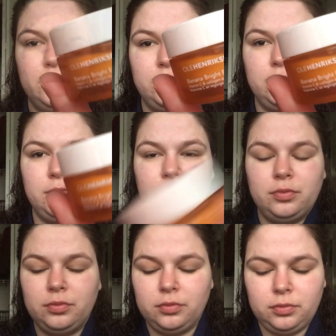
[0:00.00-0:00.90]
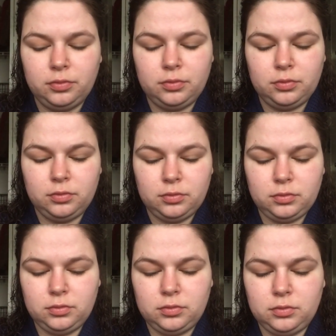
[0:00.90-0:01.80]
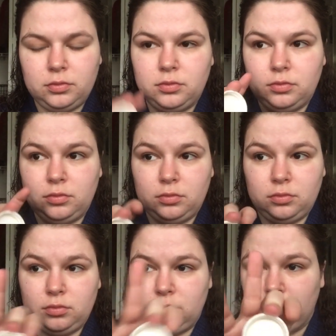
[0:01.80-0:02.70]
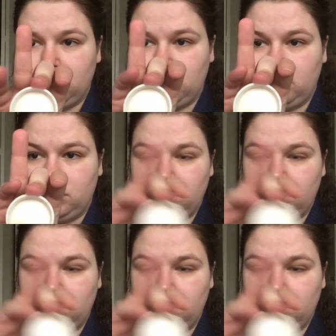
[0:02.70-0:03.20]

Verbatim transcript: And as you can see, it's got a nice thick texture.